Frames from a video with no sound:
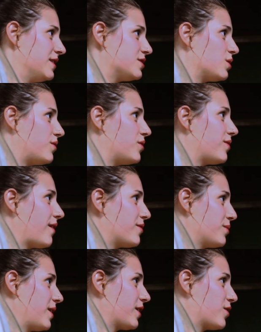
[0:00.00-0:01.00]
So if you've
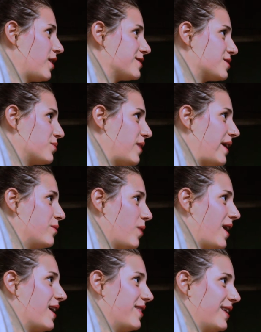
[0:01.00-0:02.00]
ever run across a red
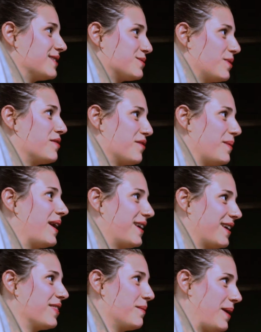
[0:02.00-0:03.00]
wine that's
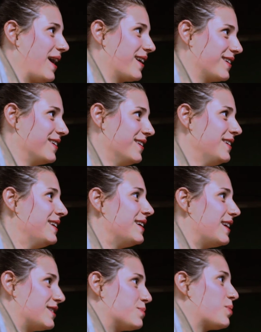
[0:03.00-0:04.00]
re-fermenting in the bottle,
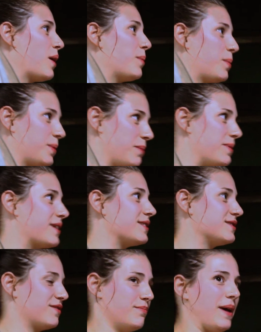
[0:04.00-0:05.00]
it's probably
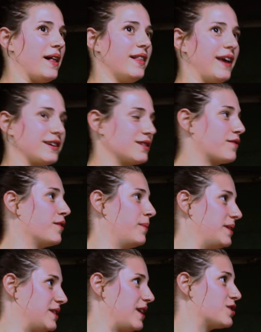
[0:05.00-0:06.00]
because of malolactic
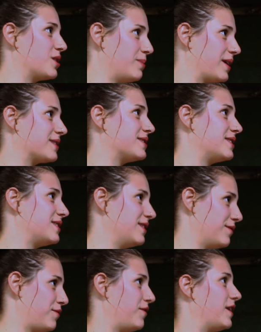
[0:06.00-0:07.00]
fermentation, because it didn't